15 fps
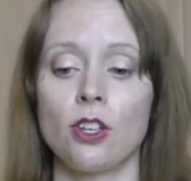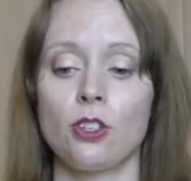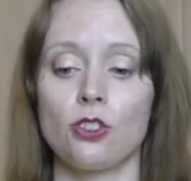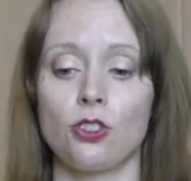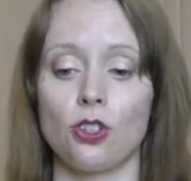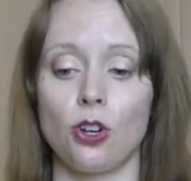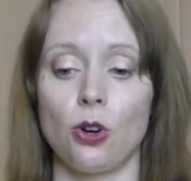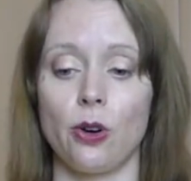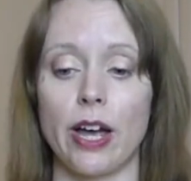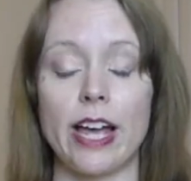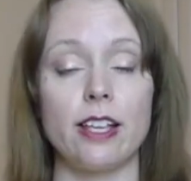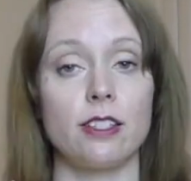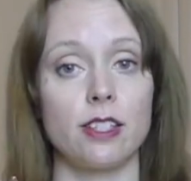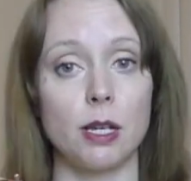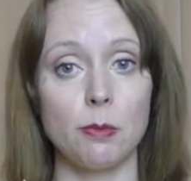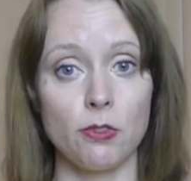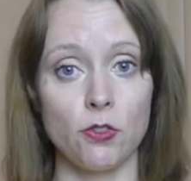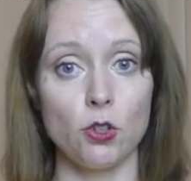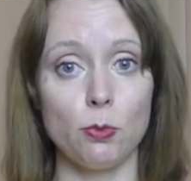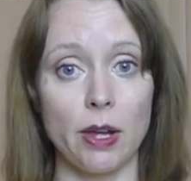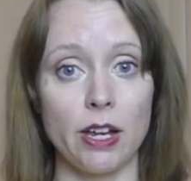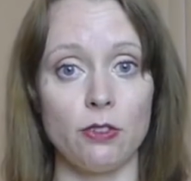So as some of
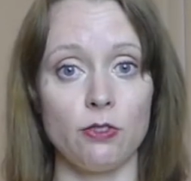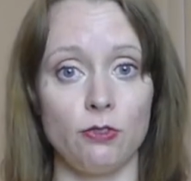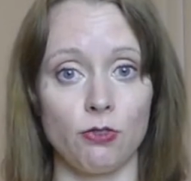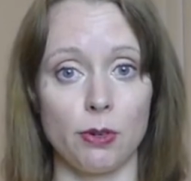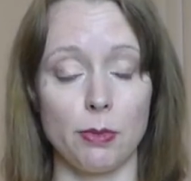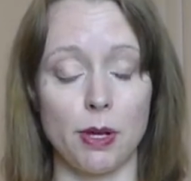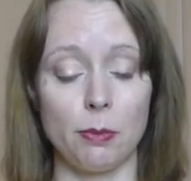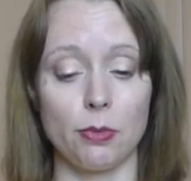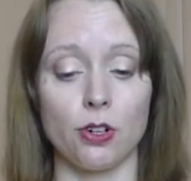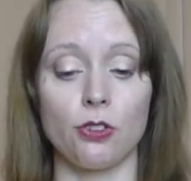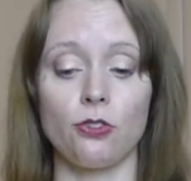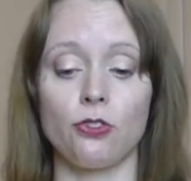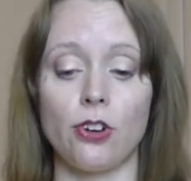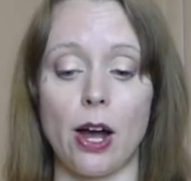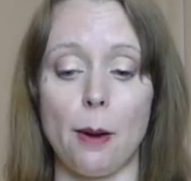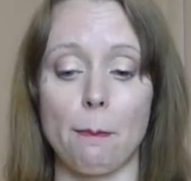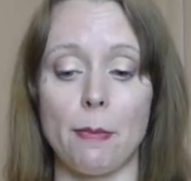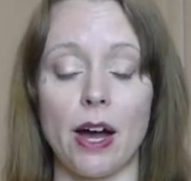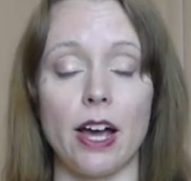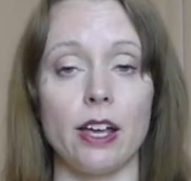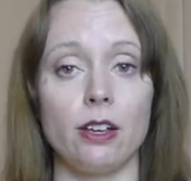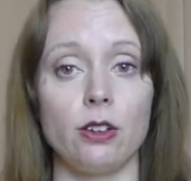you may have remembered from
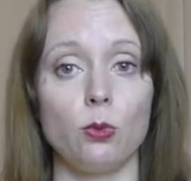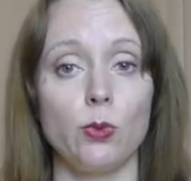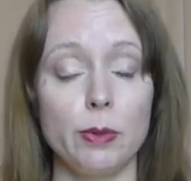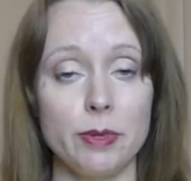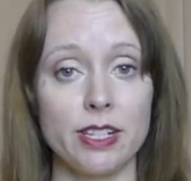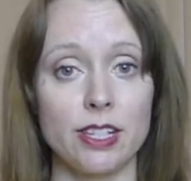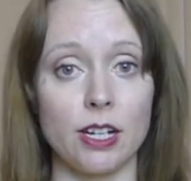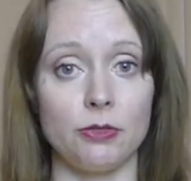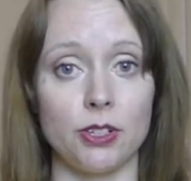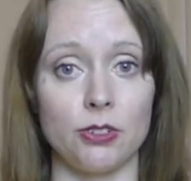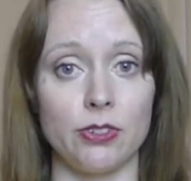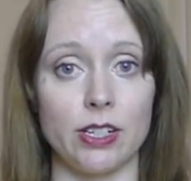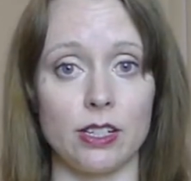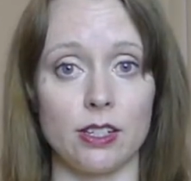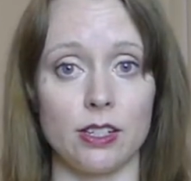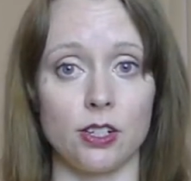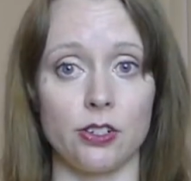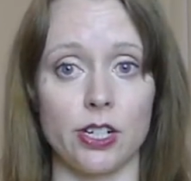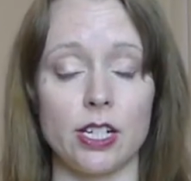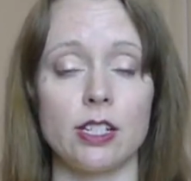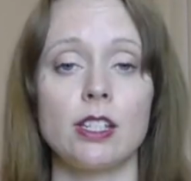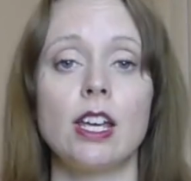my women's self-defense
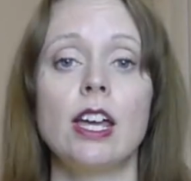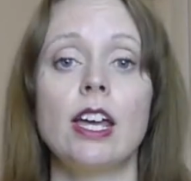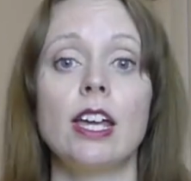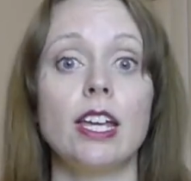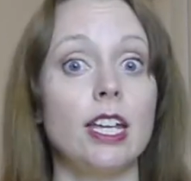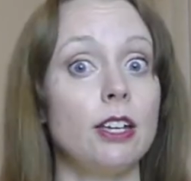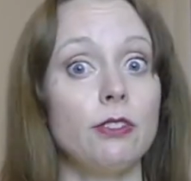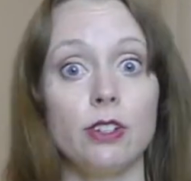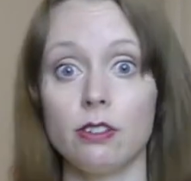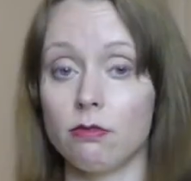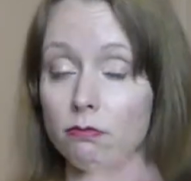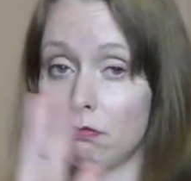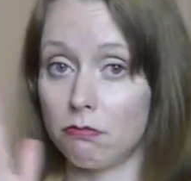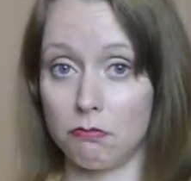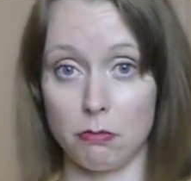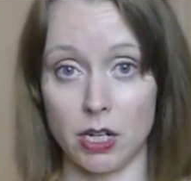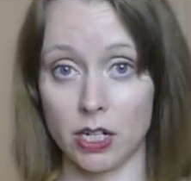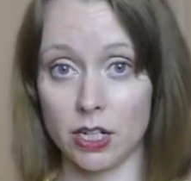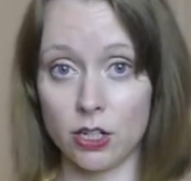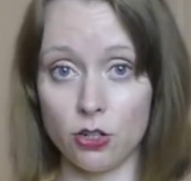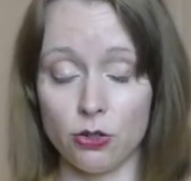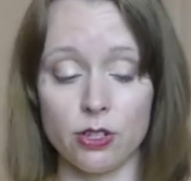series, even men
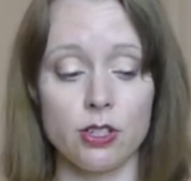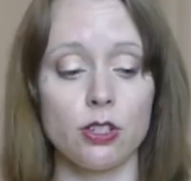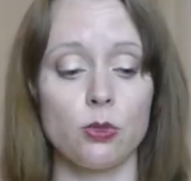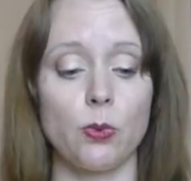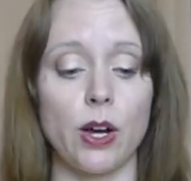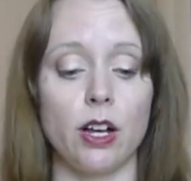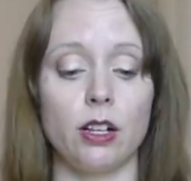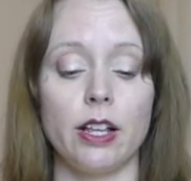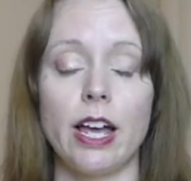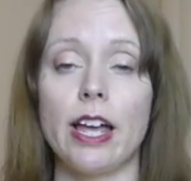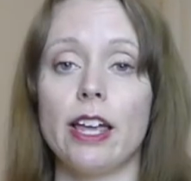can do this as well.